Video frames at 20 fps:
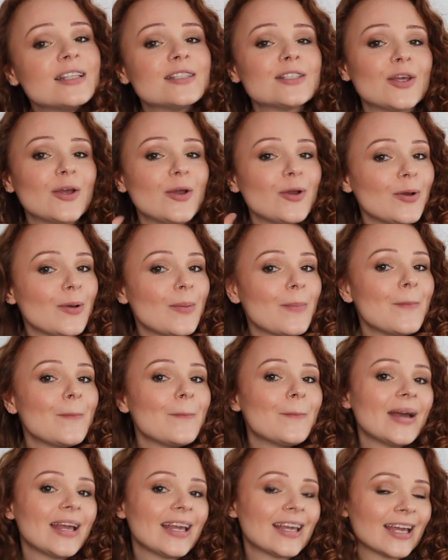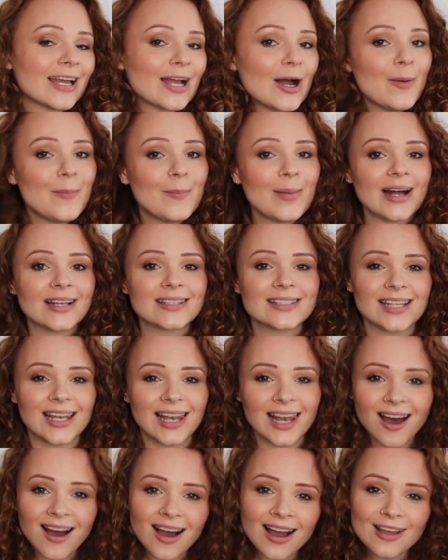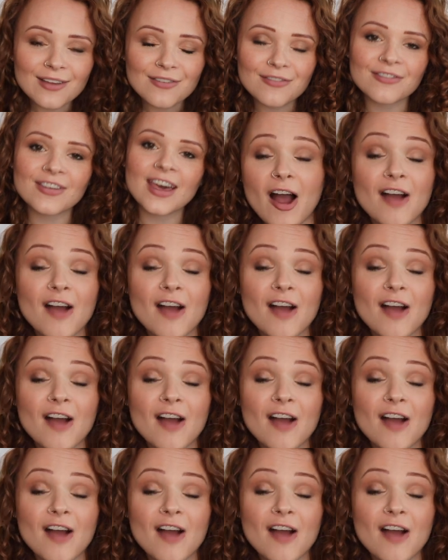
to make it come back to life.